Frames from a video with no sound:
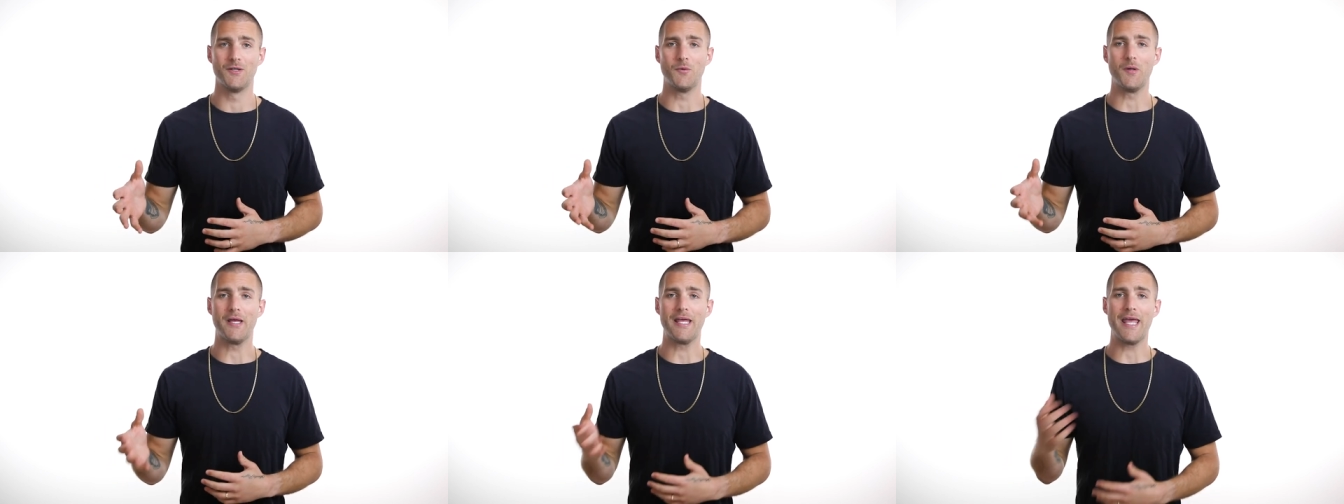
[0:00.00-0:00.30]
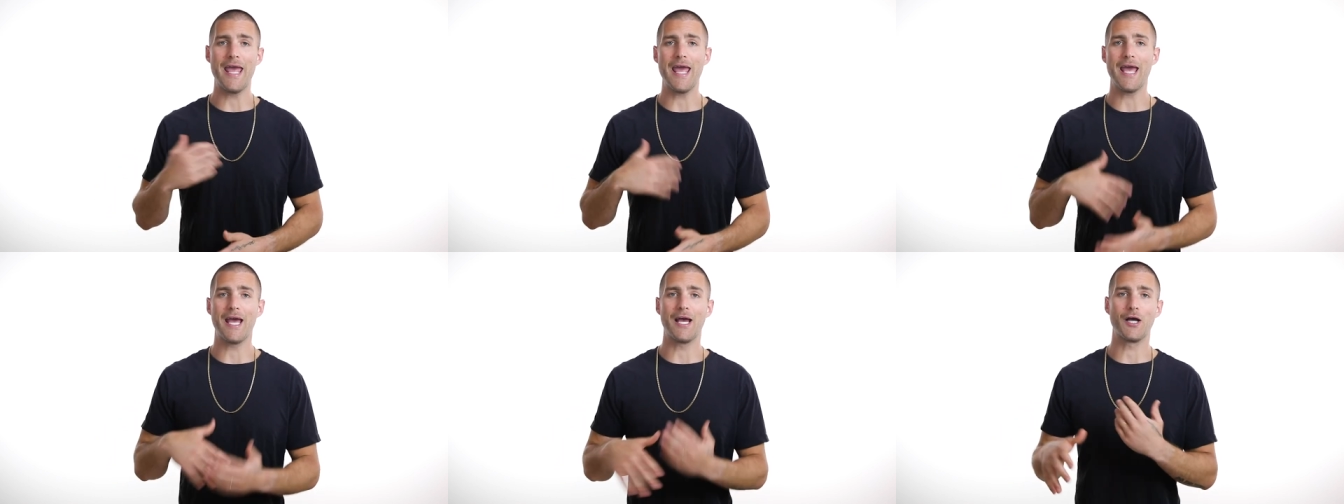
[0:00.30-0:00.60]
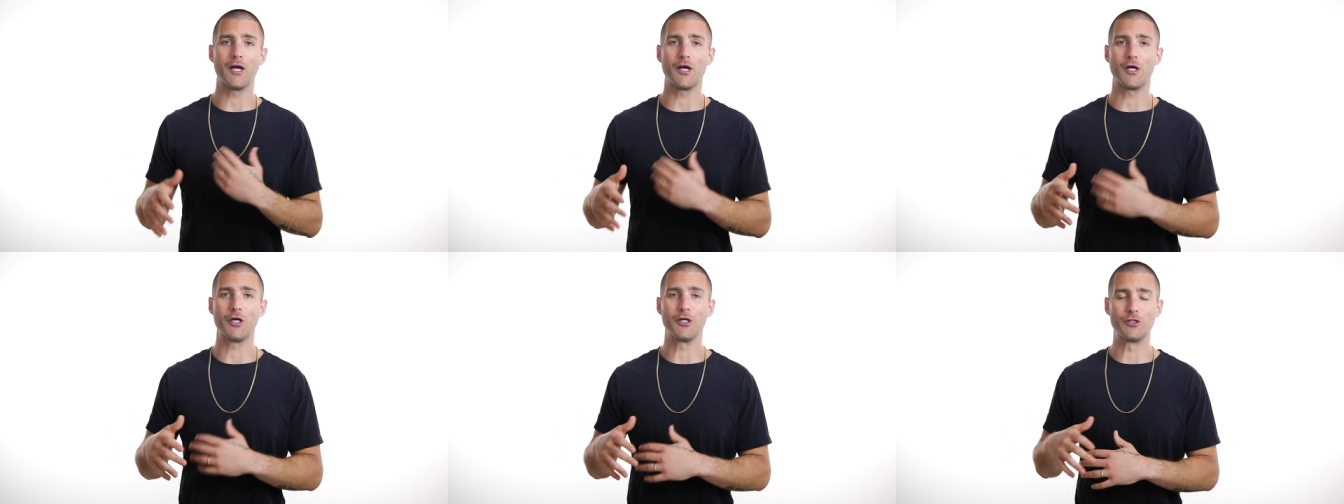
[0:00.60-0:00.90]
we
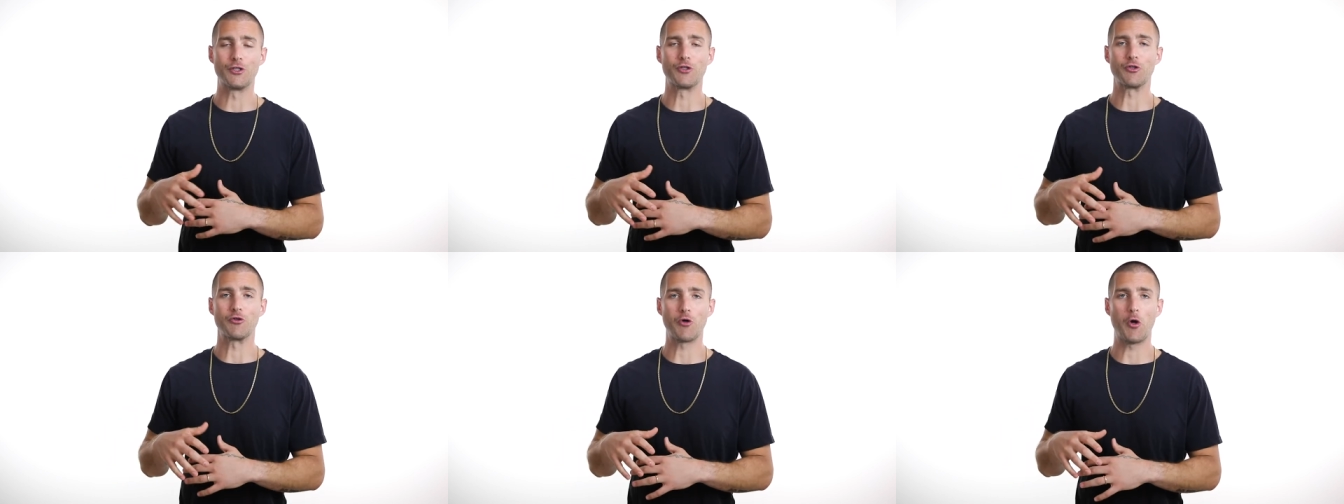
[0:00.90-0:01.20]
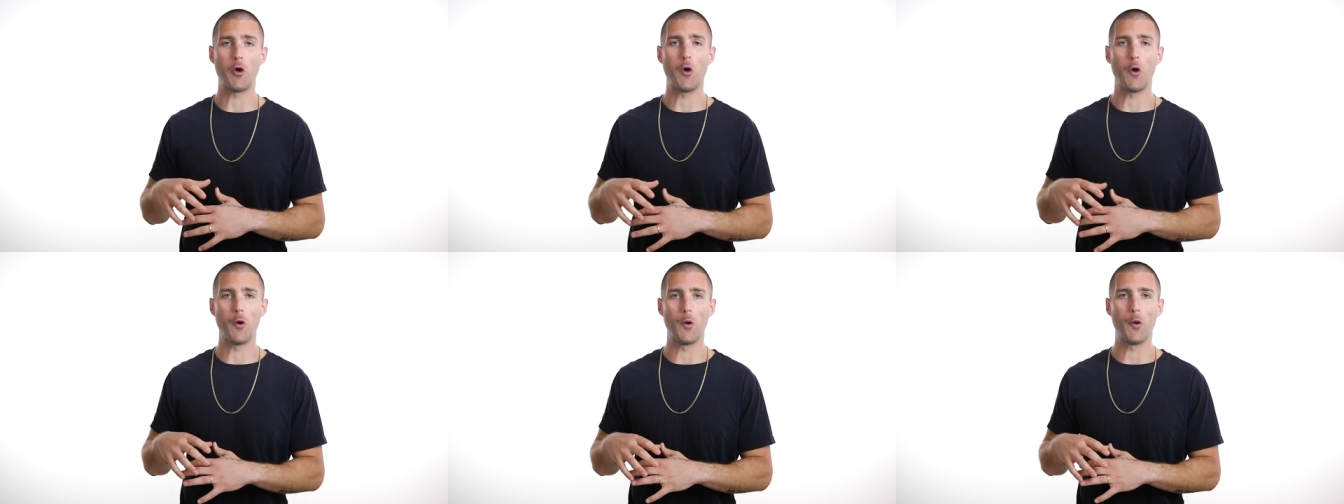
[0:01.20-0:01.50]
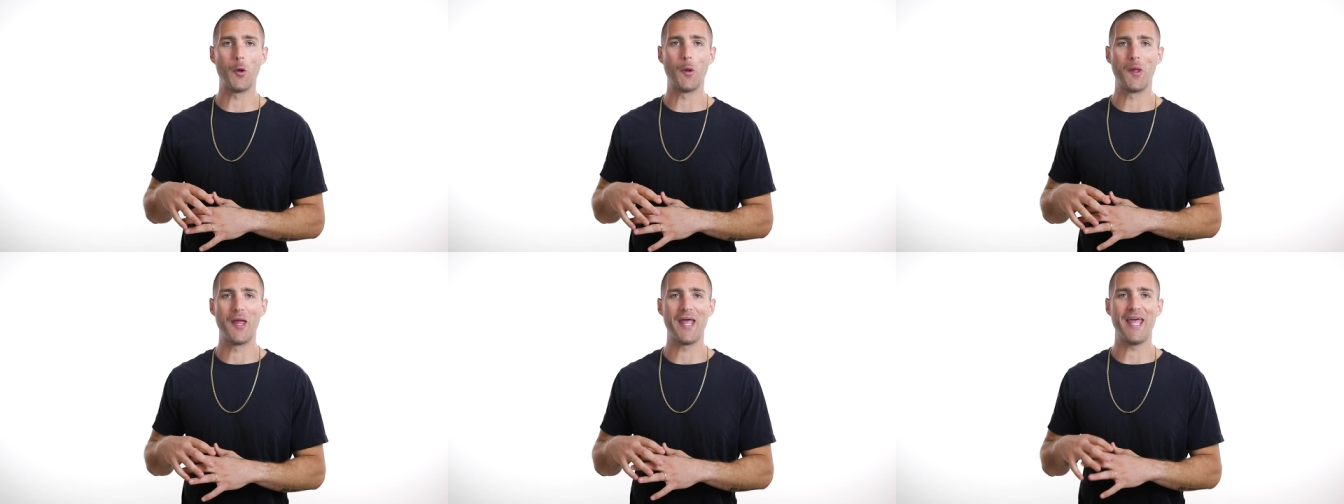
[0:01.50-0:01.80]
can't
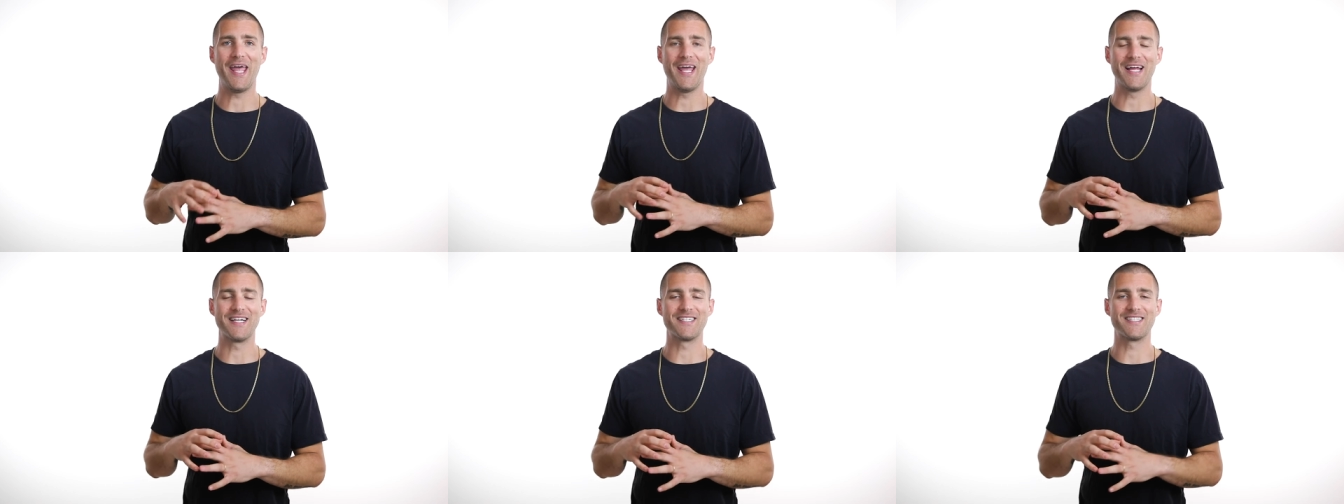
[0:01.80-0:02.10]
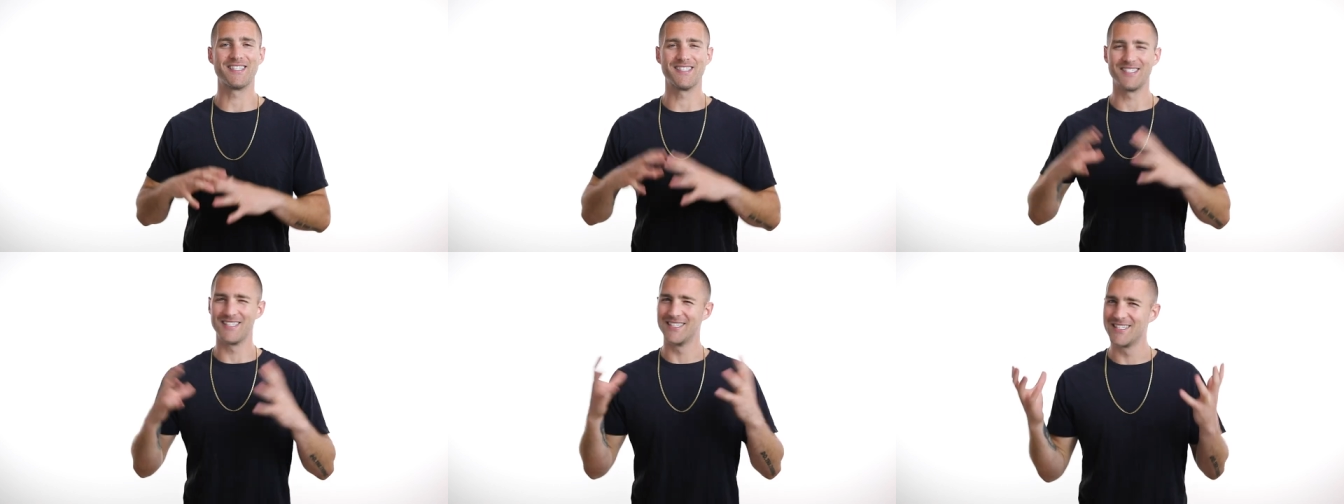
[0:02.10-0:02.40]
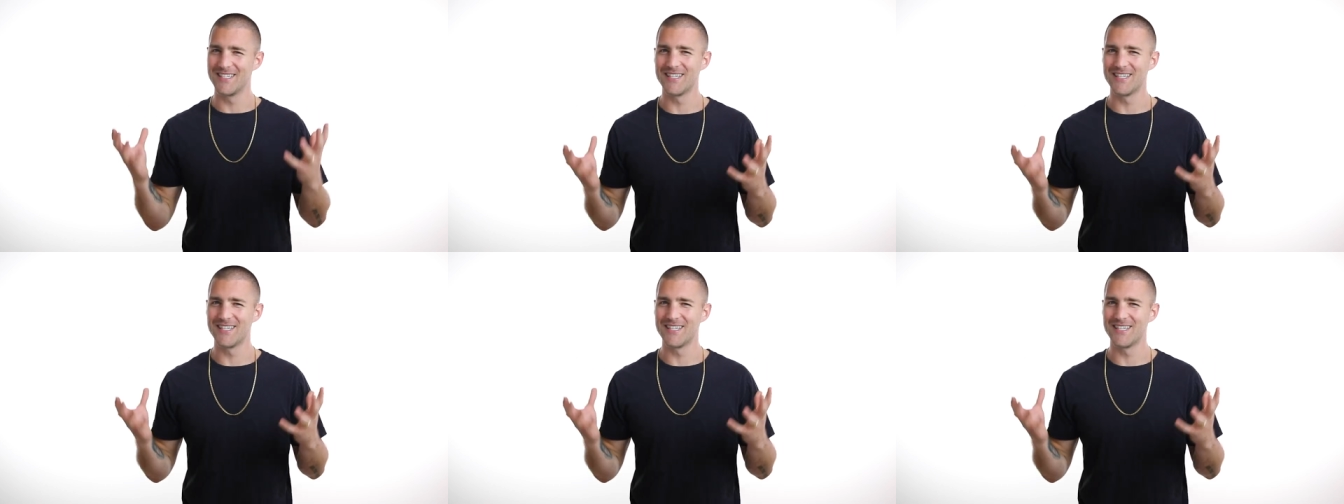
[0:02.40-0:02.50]
control it.